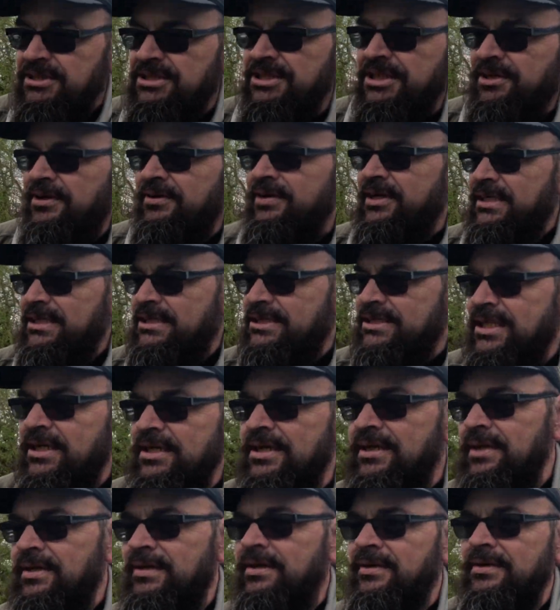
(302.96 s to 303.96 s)
nice.
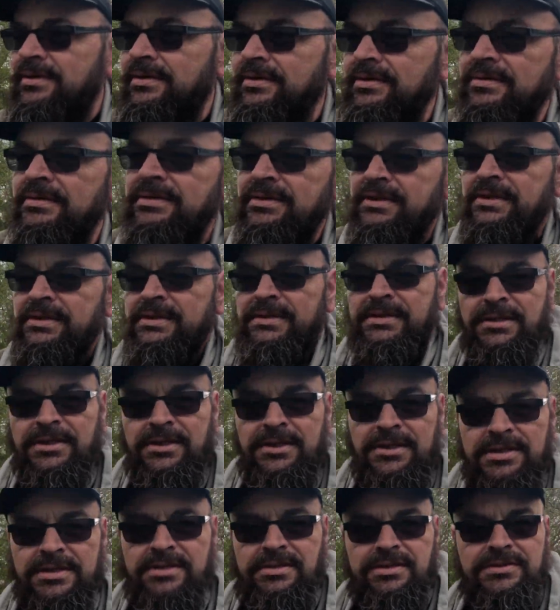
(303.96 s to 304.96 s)

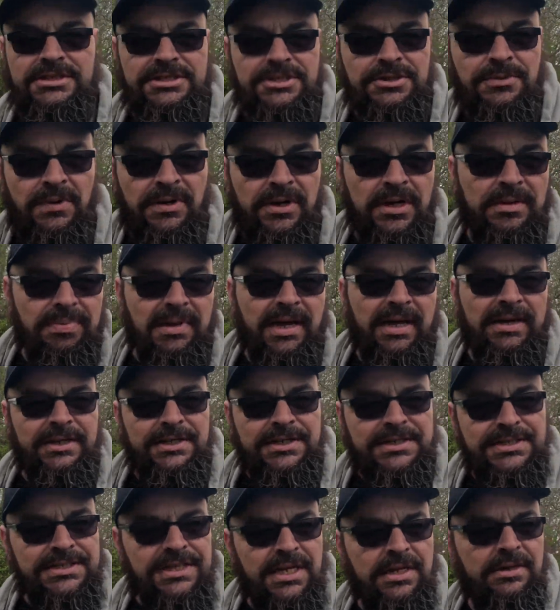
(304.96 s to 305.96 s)
Nice quiet
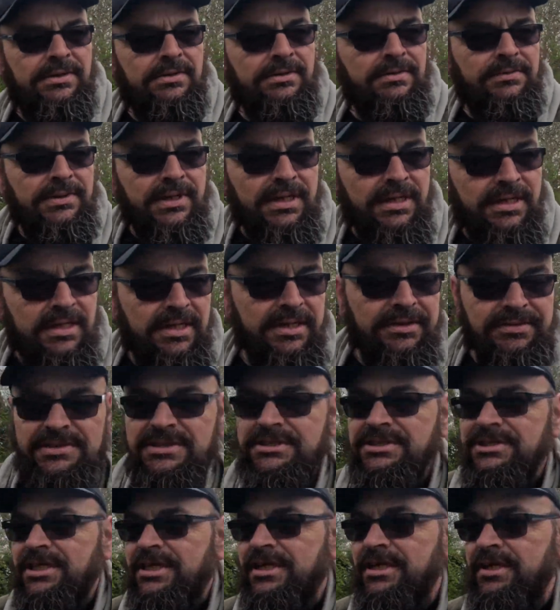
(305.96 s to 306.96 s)
place. All you can hear
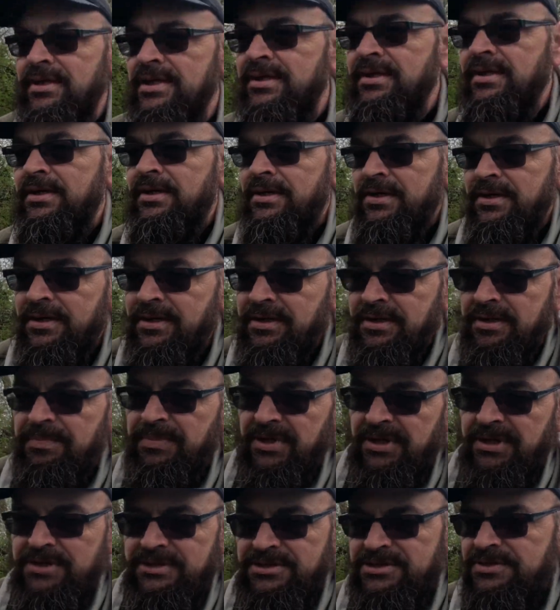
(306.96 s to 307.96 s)
is the
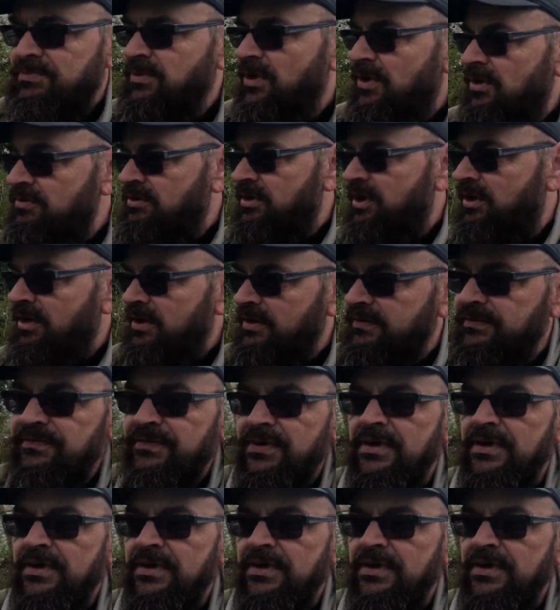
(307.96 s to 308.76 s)
birds and wildlife.